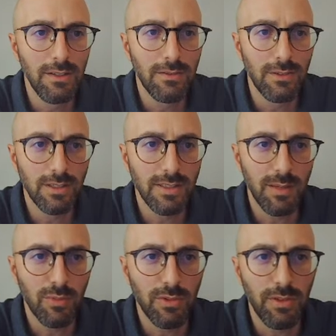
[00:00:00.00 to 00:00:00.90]
For
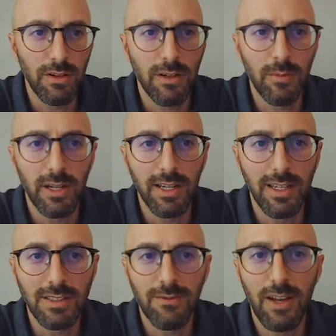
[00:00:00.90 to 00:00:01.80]
example, third harmonic
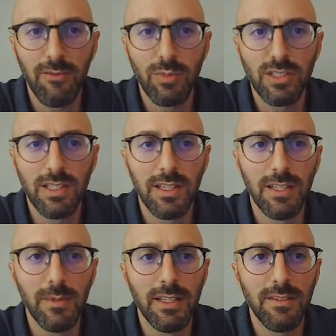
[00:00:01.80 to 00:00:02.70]
has a 5%
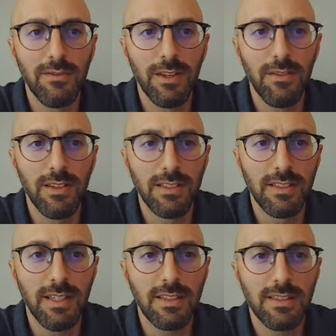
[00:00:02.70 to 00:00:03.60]
limit, fifth is
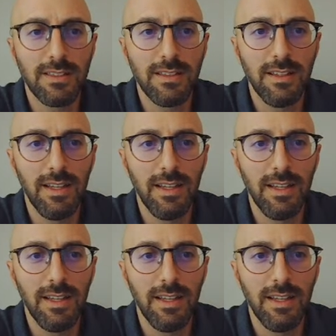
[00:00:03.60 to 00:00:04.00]
6,